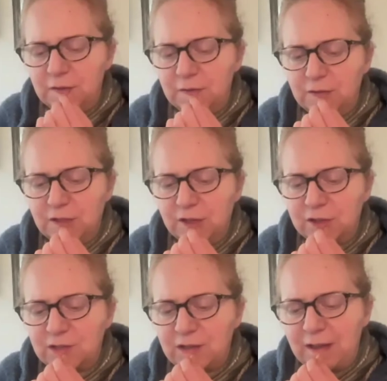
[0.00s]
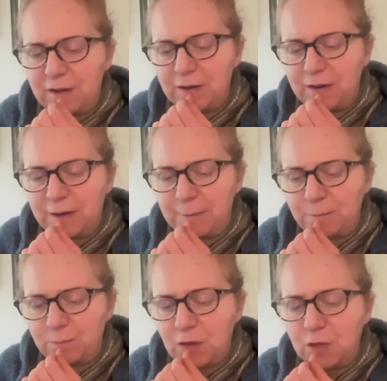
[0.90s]
here until Saturday,
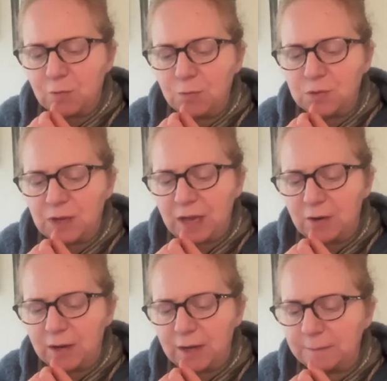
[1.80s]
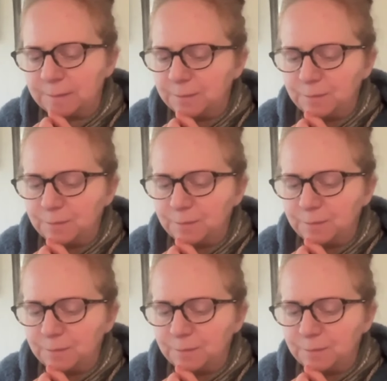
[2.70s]
through Saturday.